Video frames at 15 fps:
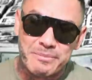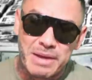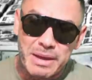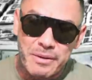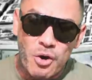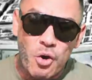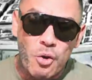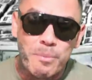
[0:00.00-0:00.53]

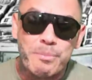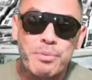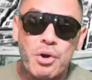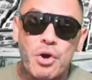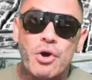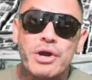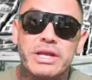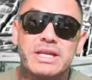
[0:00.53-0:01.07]
my whole
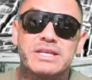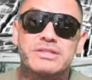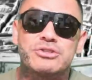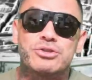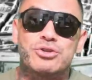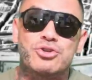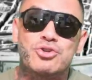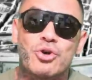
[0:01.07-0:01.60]
point is
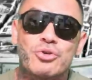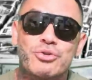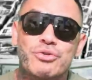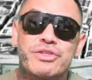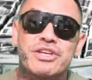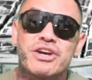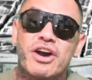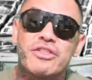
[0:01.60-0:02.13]
to show
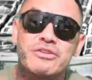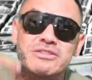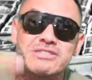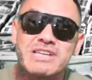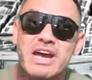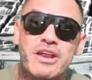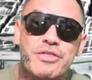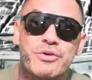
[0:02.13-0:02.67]
you the other
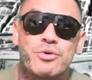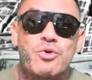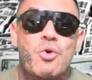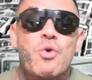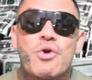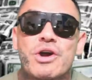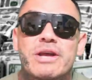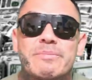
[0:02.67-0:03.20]
side of the
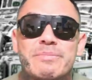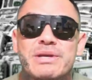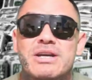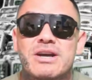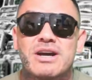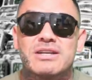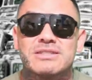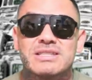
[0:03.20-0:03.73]
coin
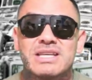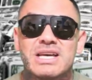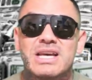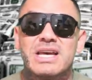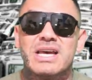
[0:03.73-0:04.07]
because